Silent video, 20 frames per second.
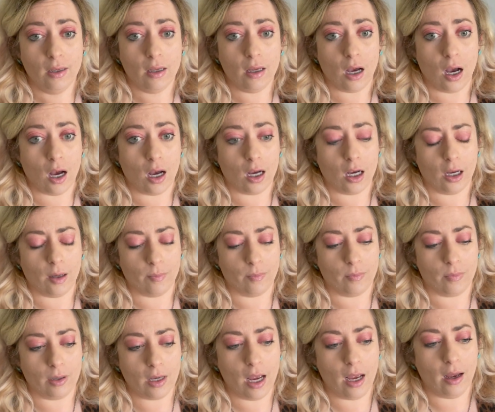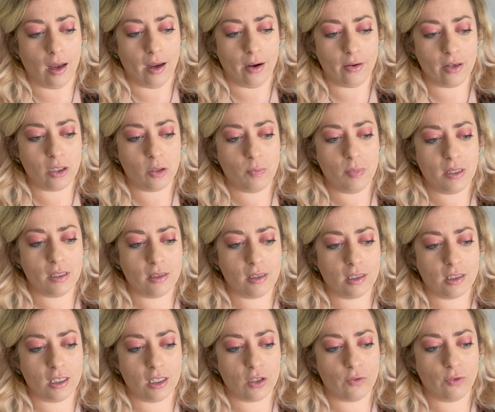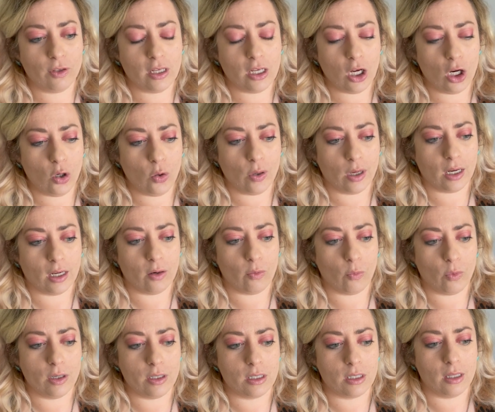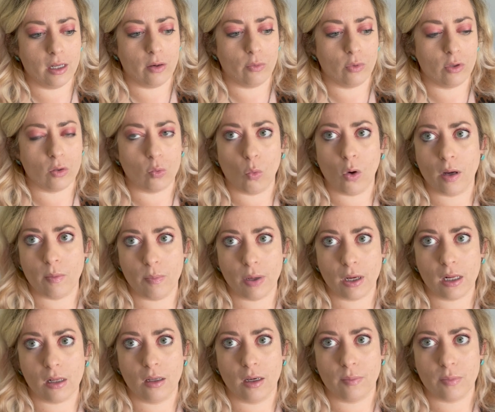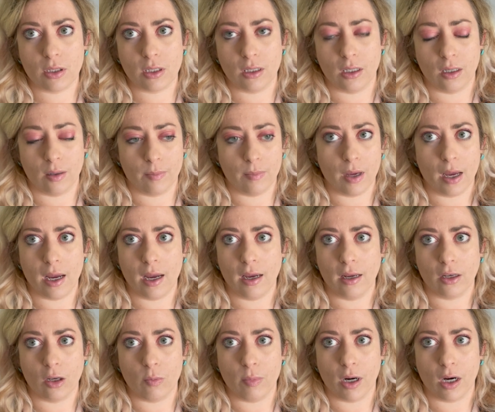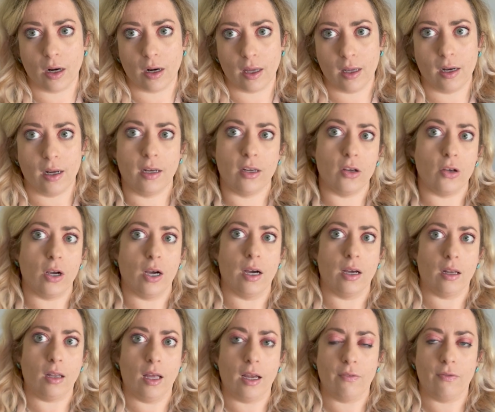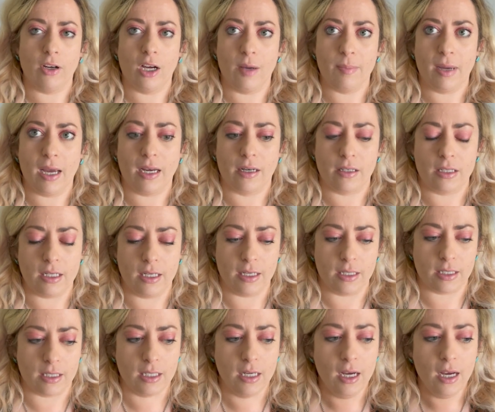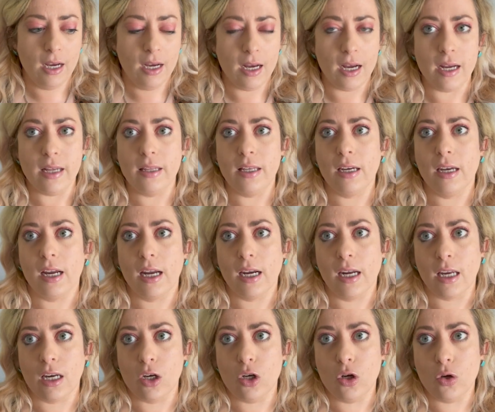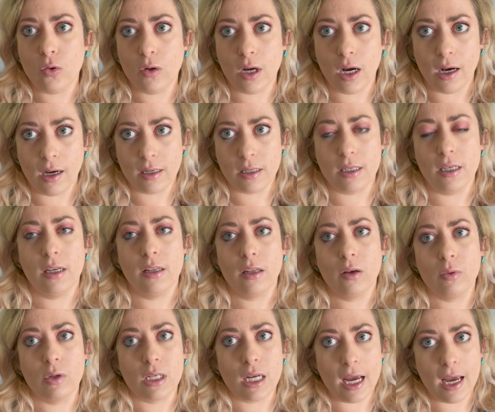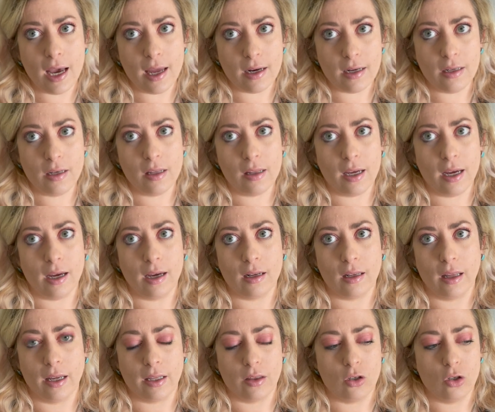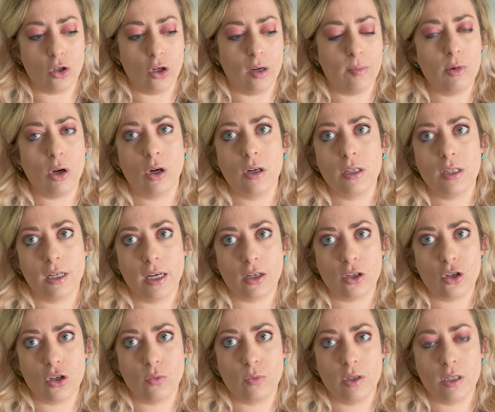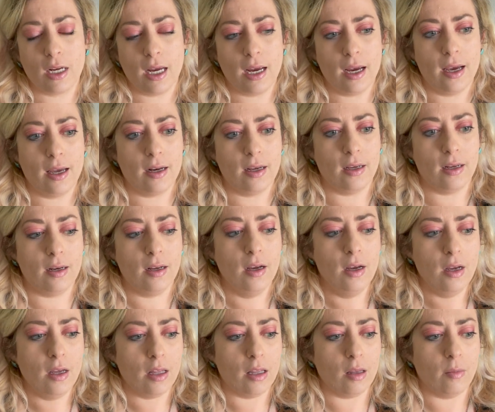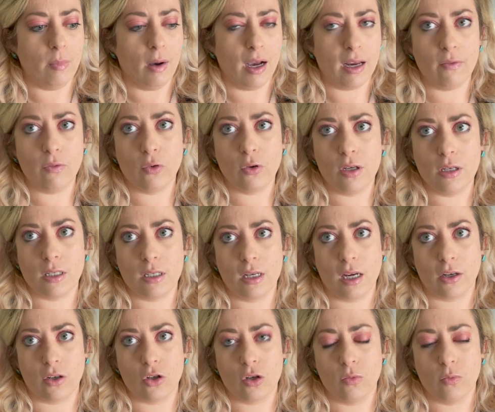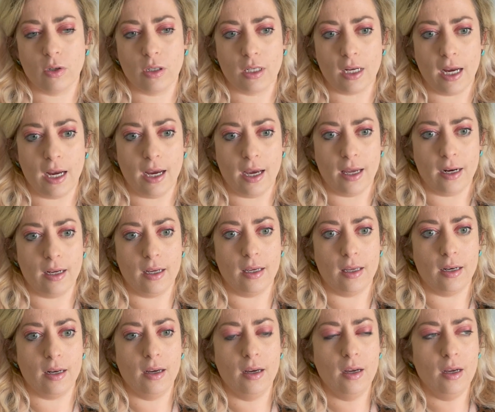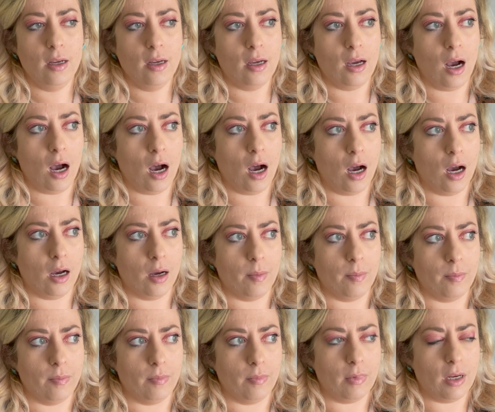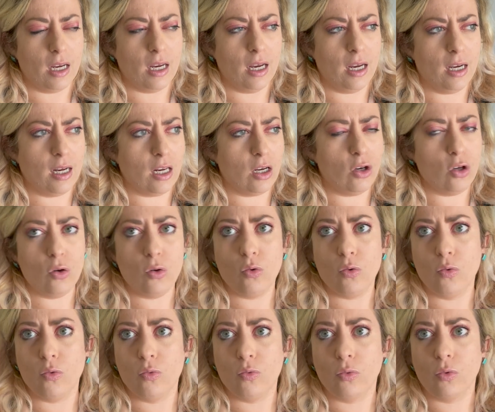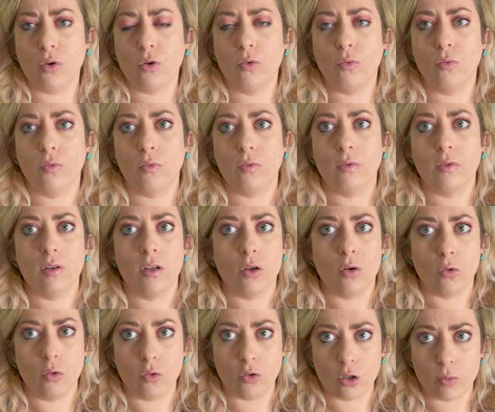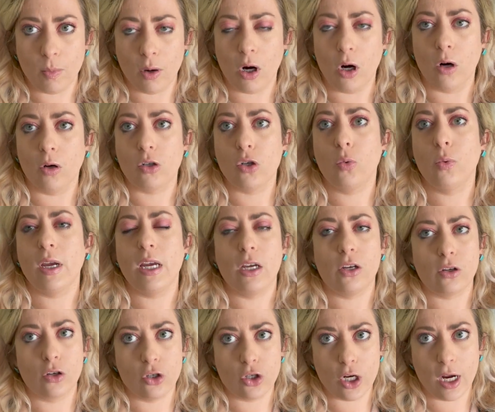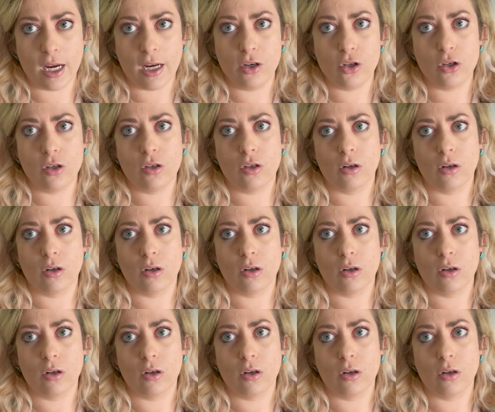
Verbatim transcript: Um, how it's been successfully going was that it was one big lump sum, and you bought it and you got lifetime access. And then any new content that was added to that, like the dream yarn section was added, the mindfulness section was added, um, any new little small tweaks or changes